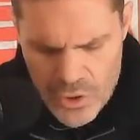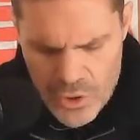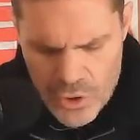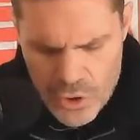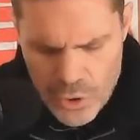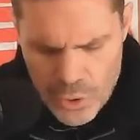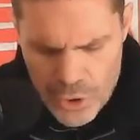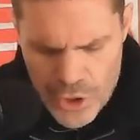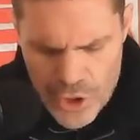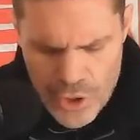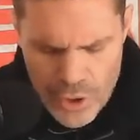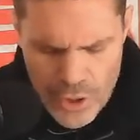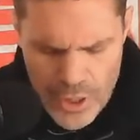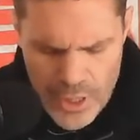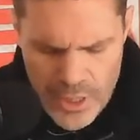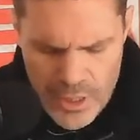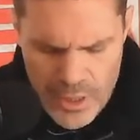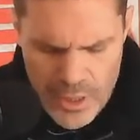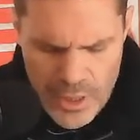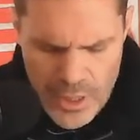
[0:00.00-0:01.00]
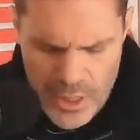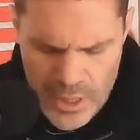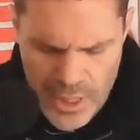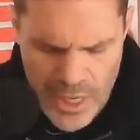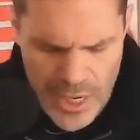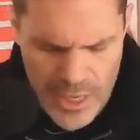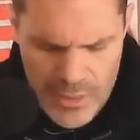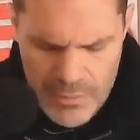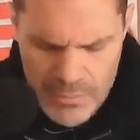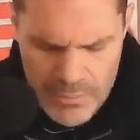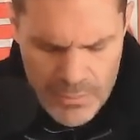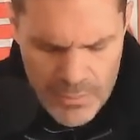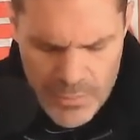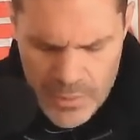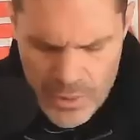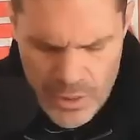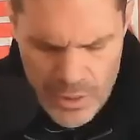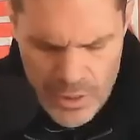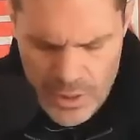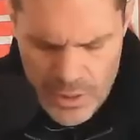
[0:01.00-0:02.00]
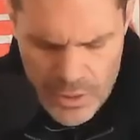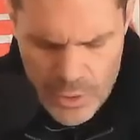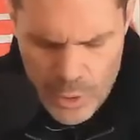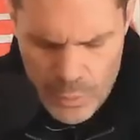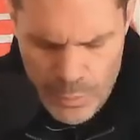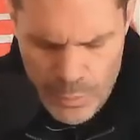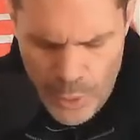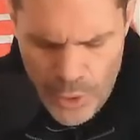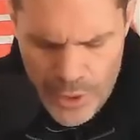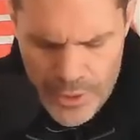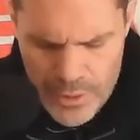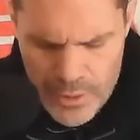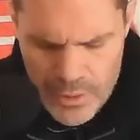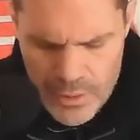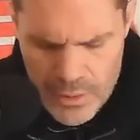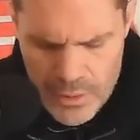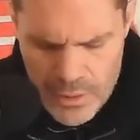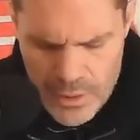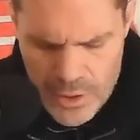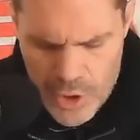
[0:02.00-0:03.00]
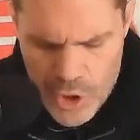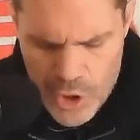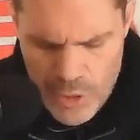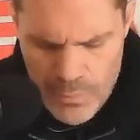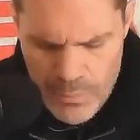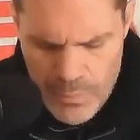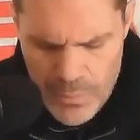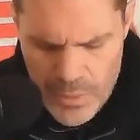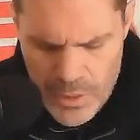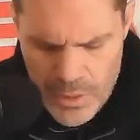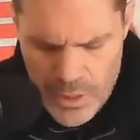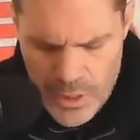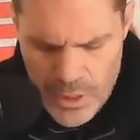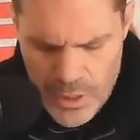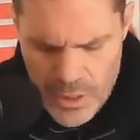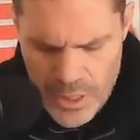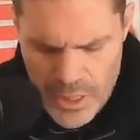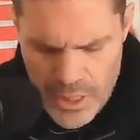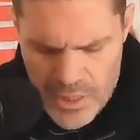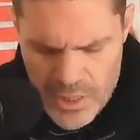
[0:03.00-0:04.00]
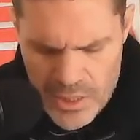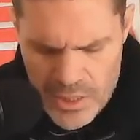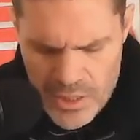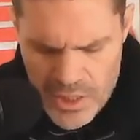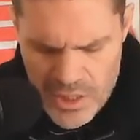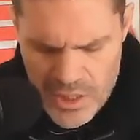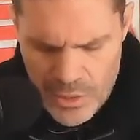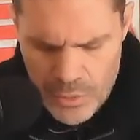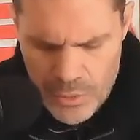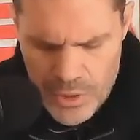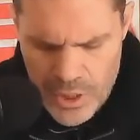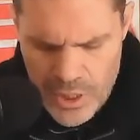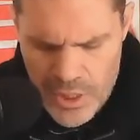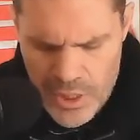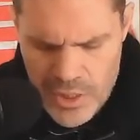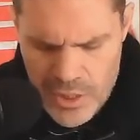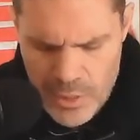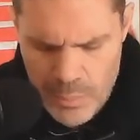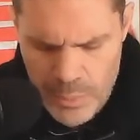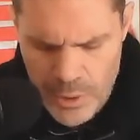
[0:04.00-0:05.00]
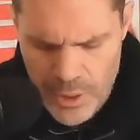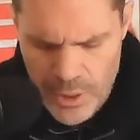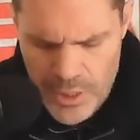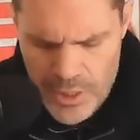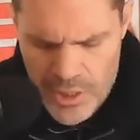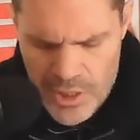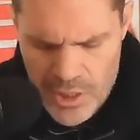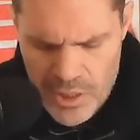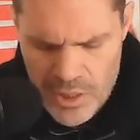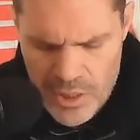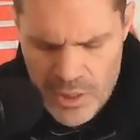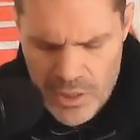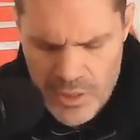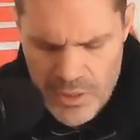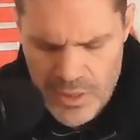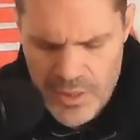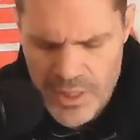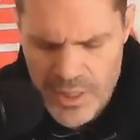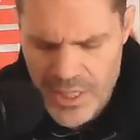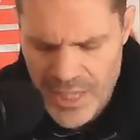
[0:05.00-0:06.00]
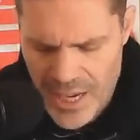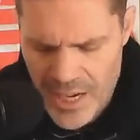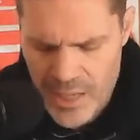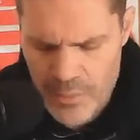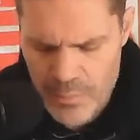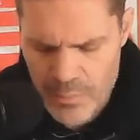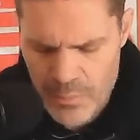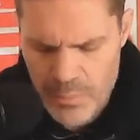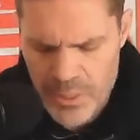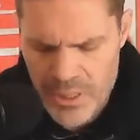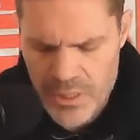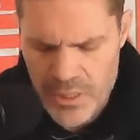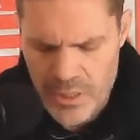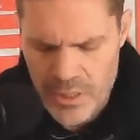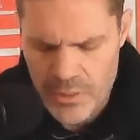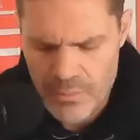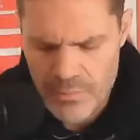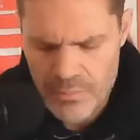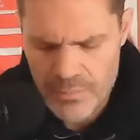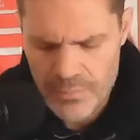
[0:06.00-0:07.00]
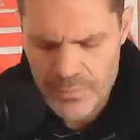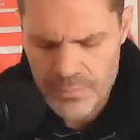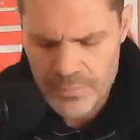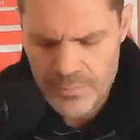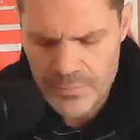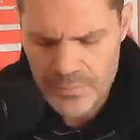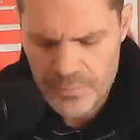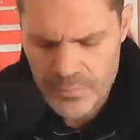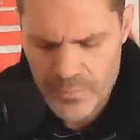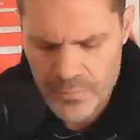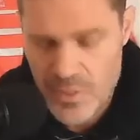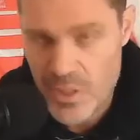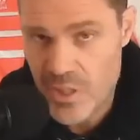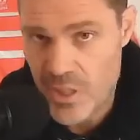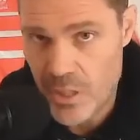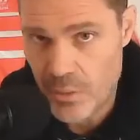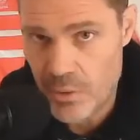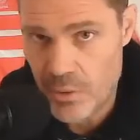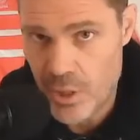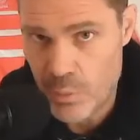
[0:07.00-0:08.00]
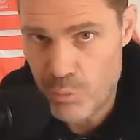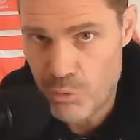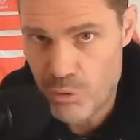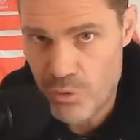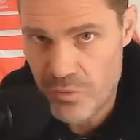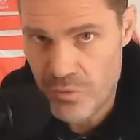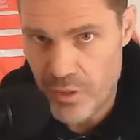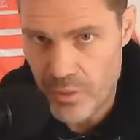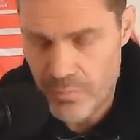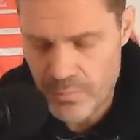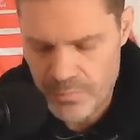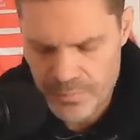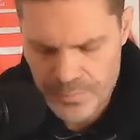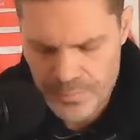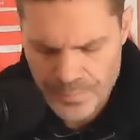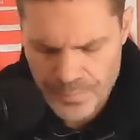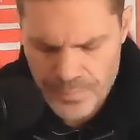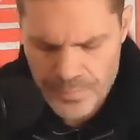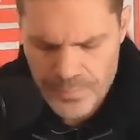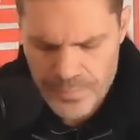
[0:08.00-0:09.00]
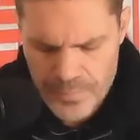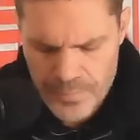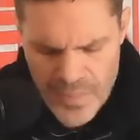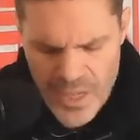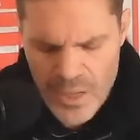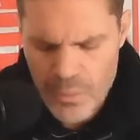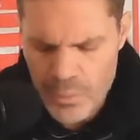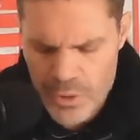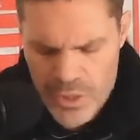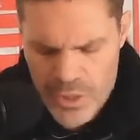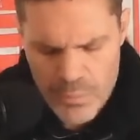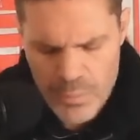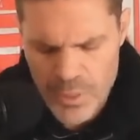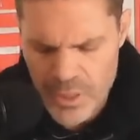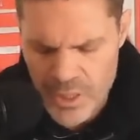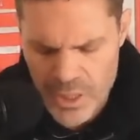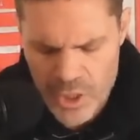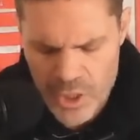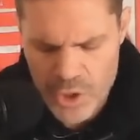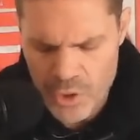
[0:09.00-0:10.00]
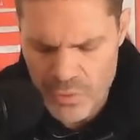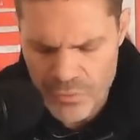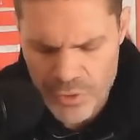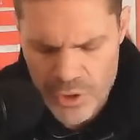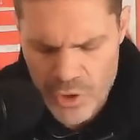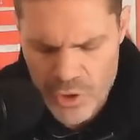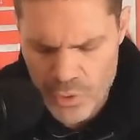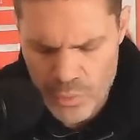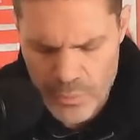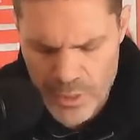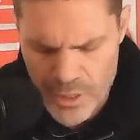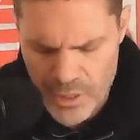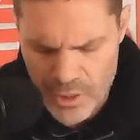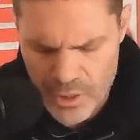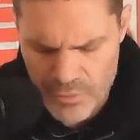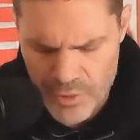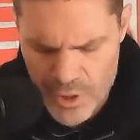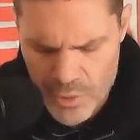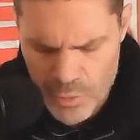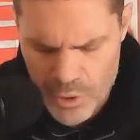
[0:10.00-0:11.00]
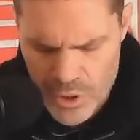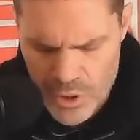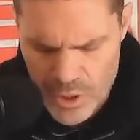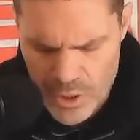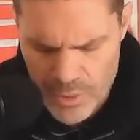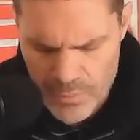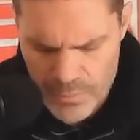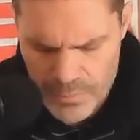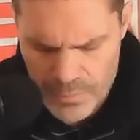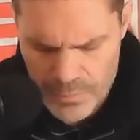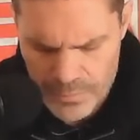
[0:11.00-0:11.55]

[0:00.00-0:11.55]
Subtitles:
Score, again, good point. Jim has instilled into the players that they can be beaten. Celtic proved it. That was a big issue for so many of us, wasn't it?